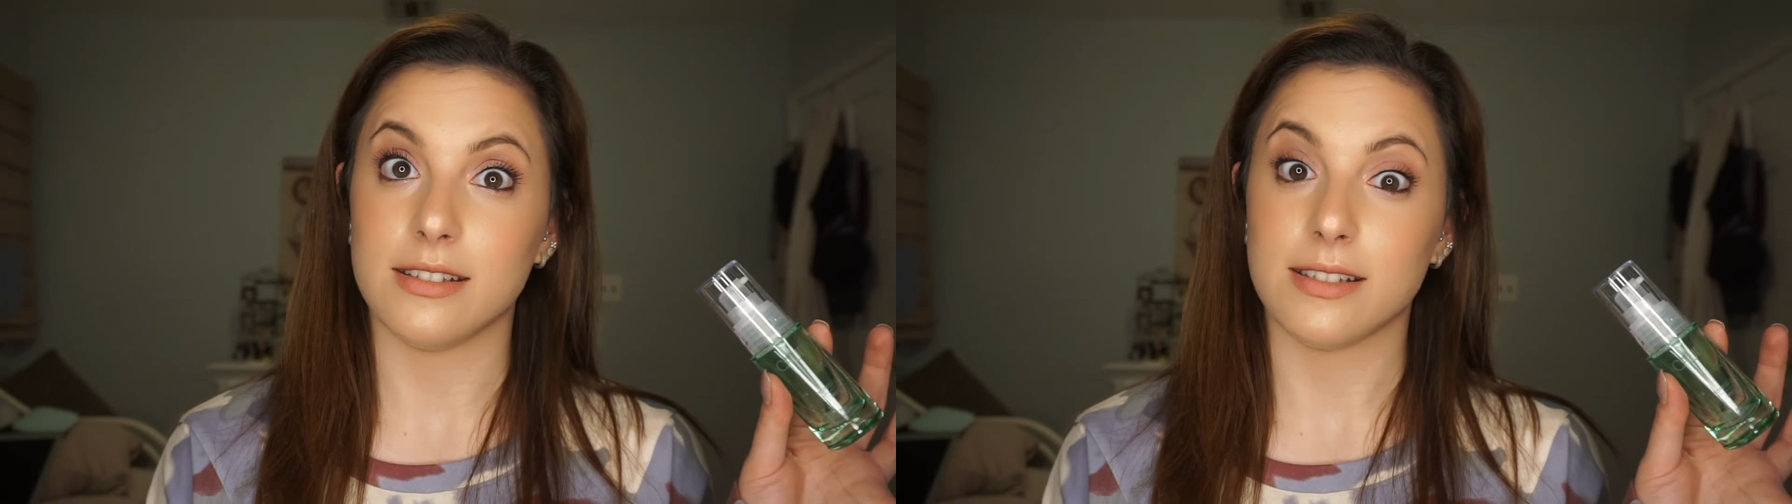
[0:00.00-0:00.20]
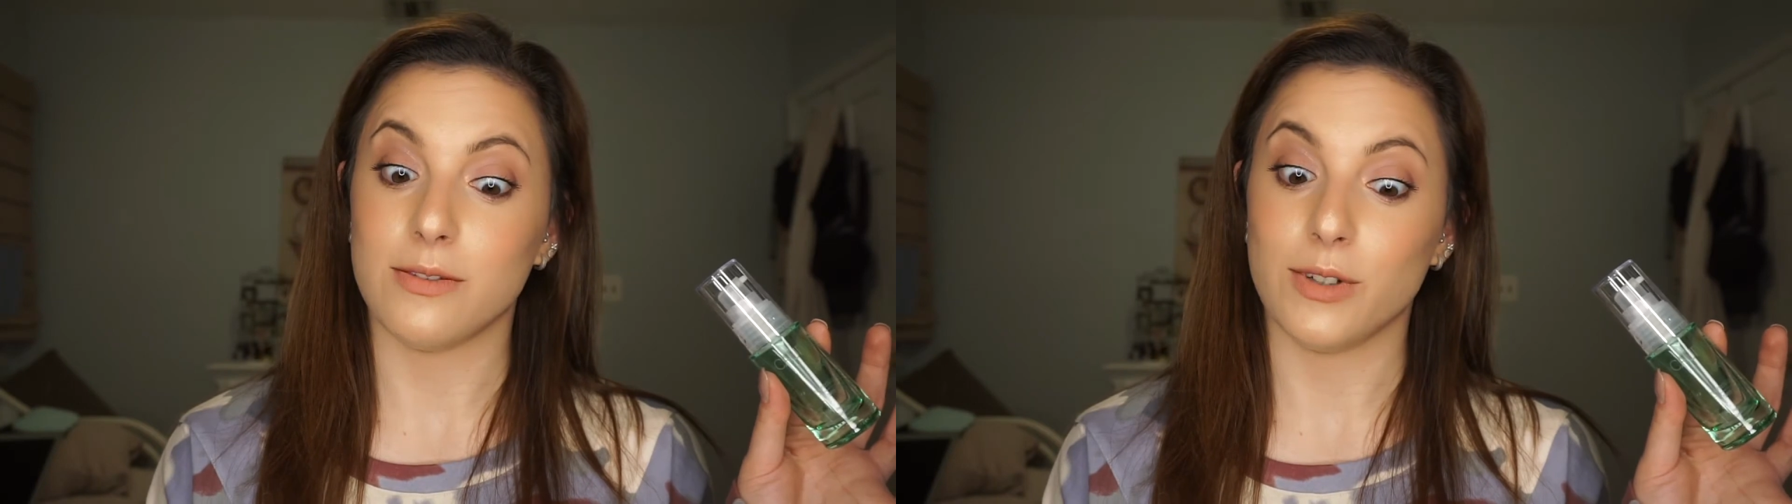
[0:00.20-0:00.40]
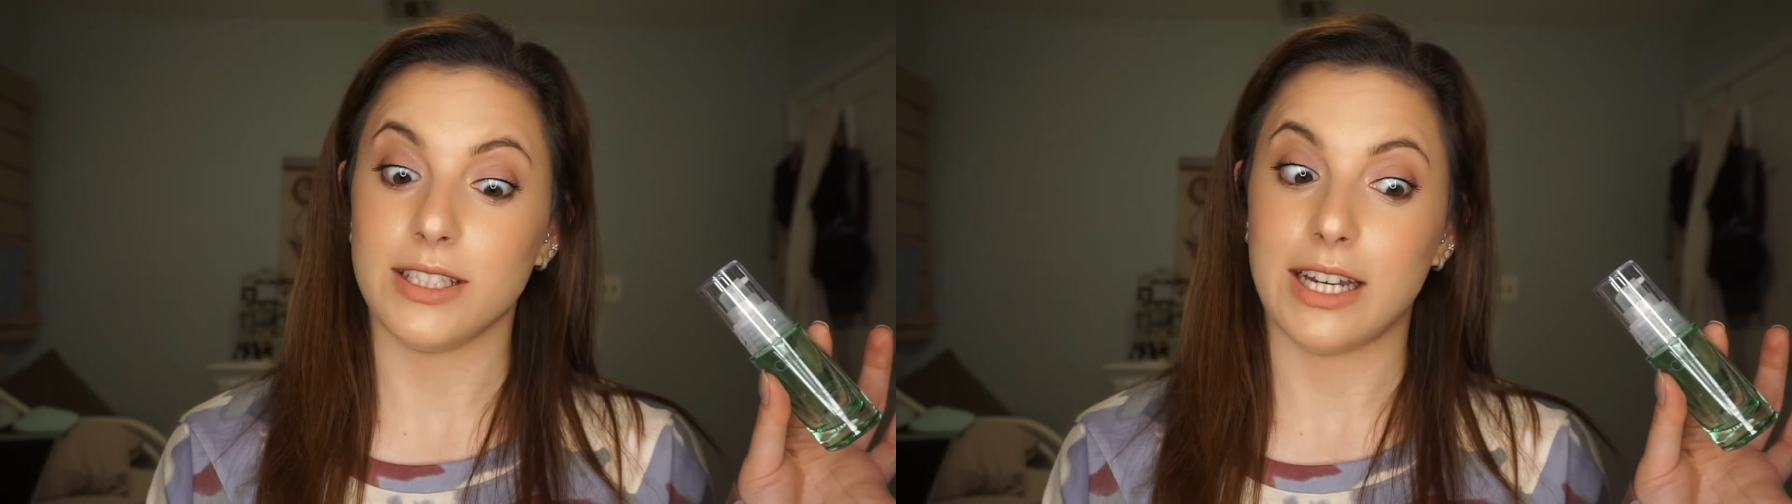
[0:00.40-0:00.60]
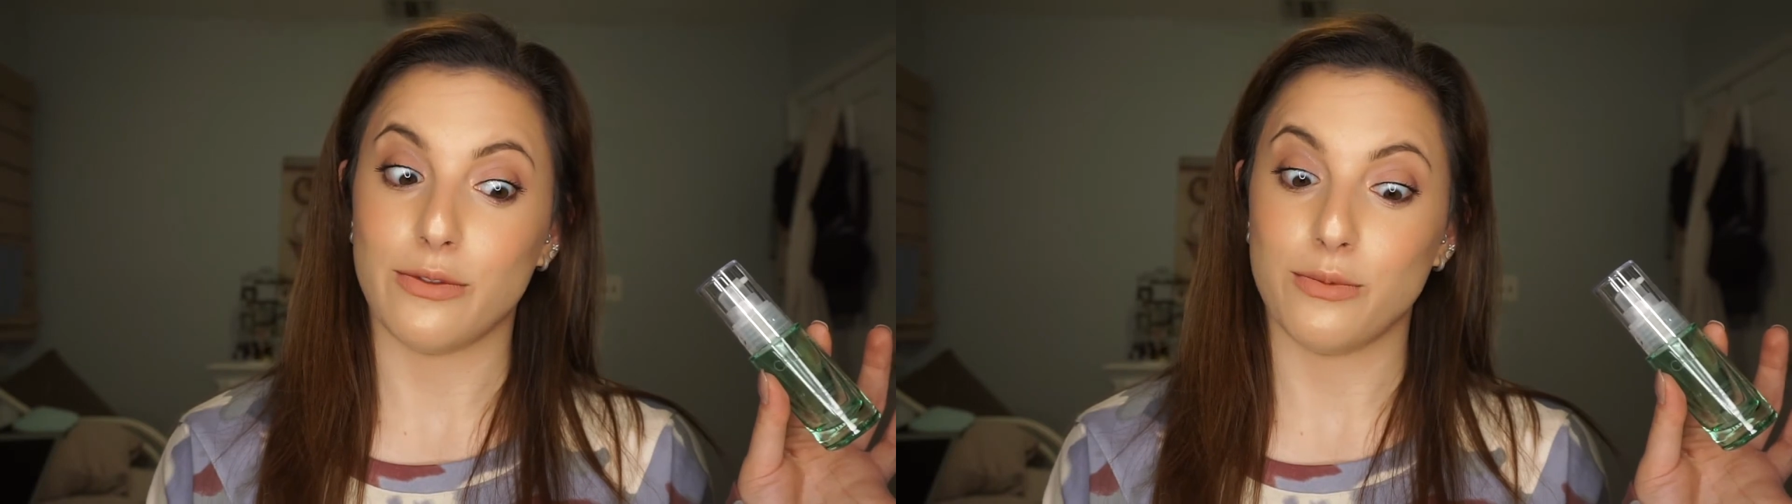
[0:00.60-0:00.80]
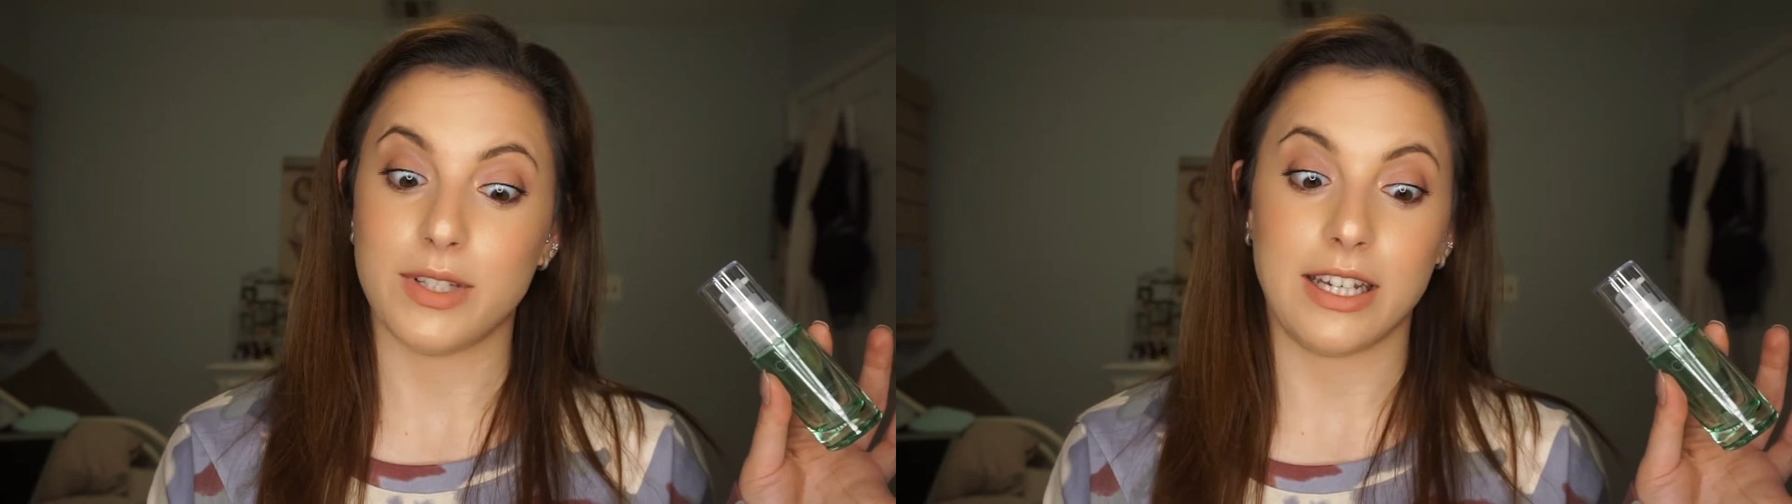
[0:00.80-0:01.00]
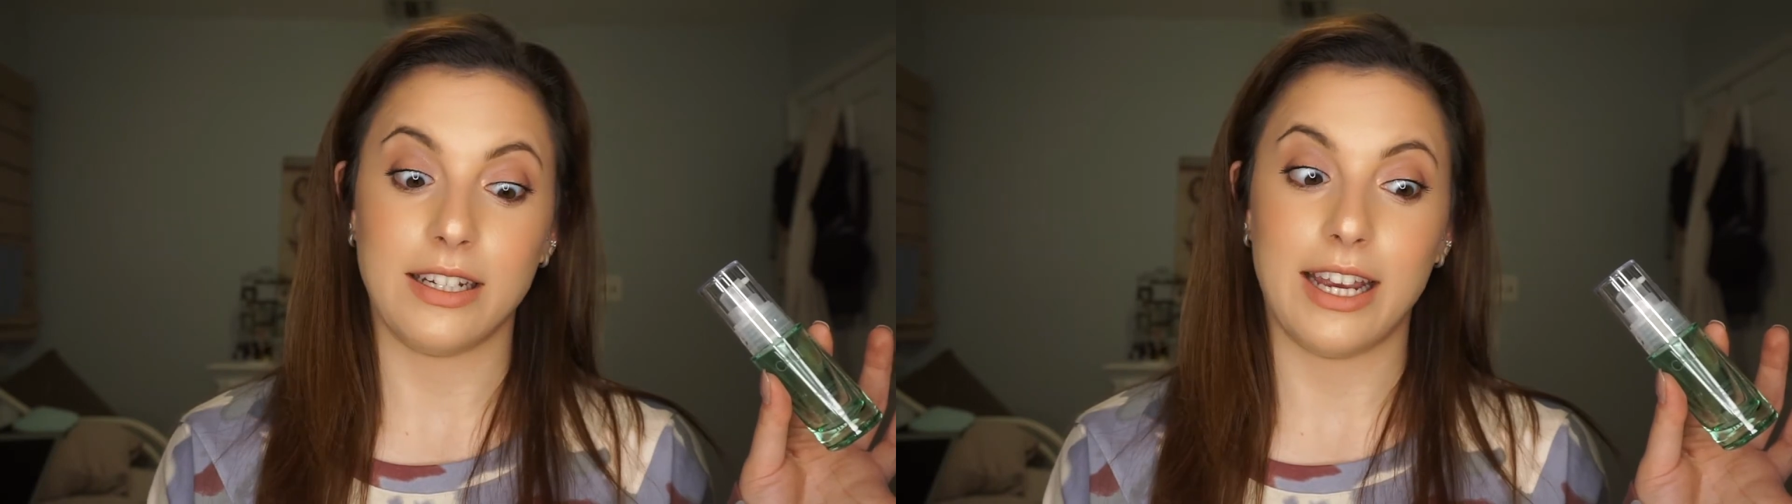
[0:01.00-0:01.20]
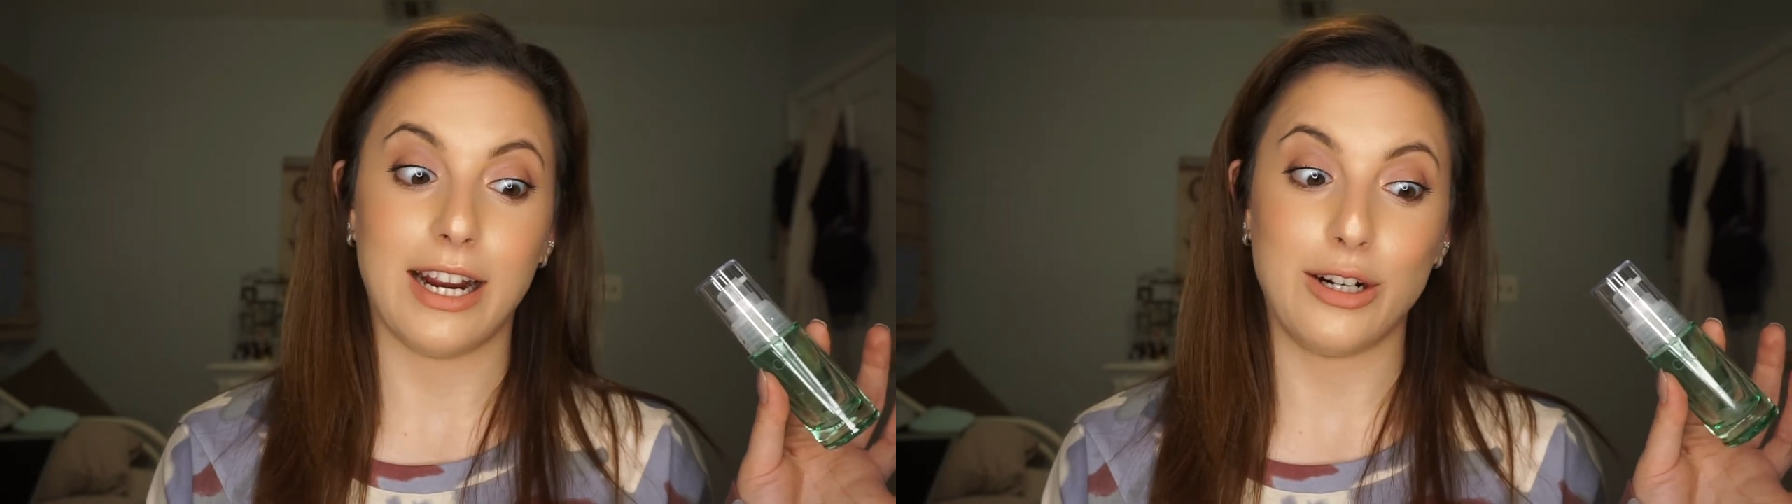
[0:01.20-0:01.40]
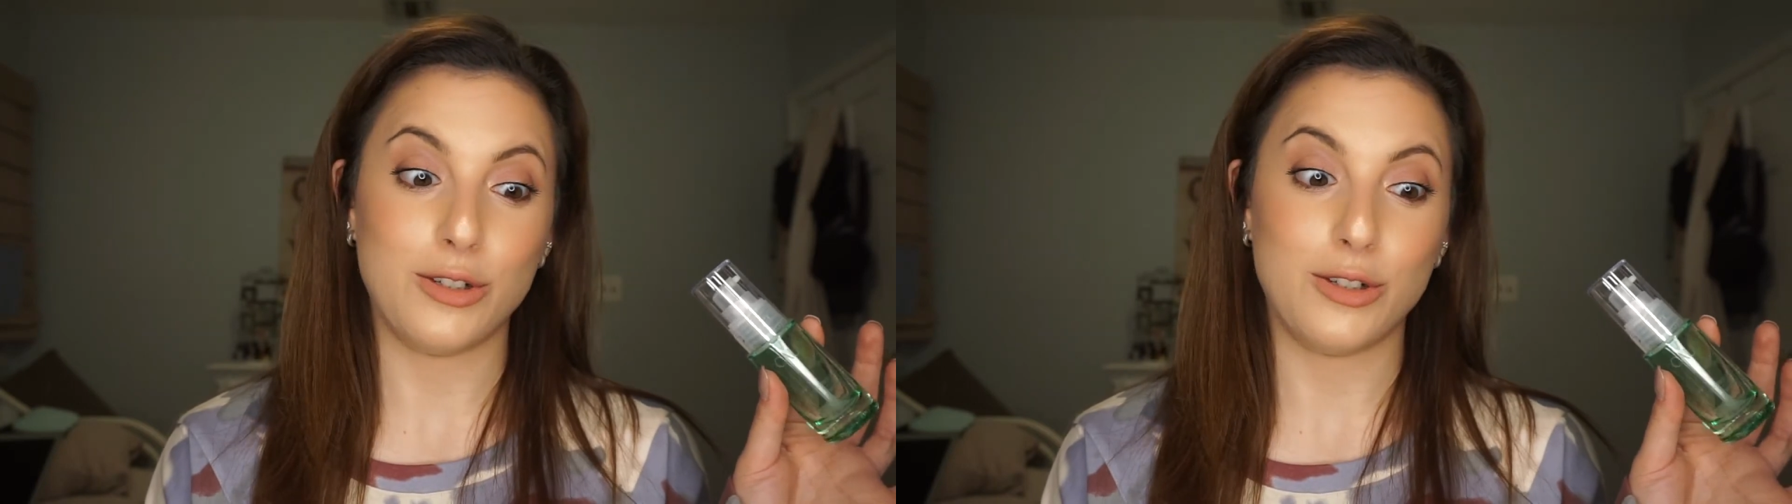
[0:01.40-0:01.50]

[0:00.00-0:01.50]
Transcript: and stuff like that from skincare.